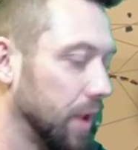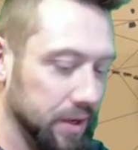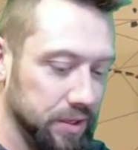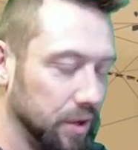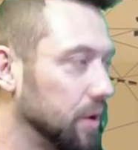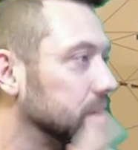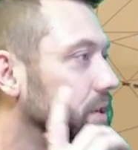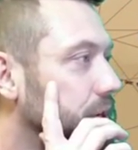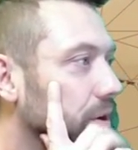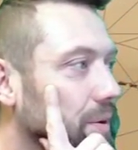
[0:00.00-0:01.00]
as long as
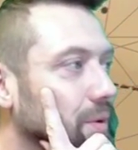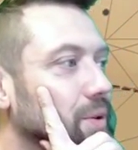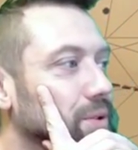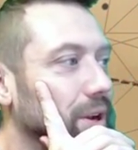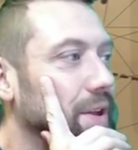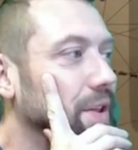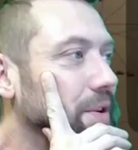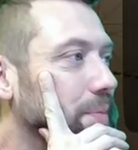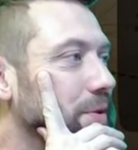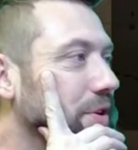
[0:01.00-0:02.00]
I don't lose any of these
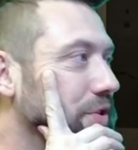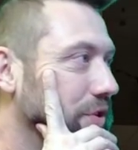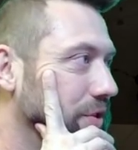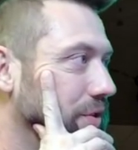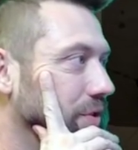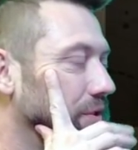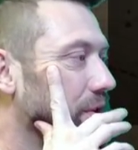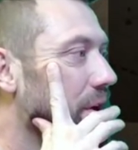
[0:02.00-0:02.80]
positions.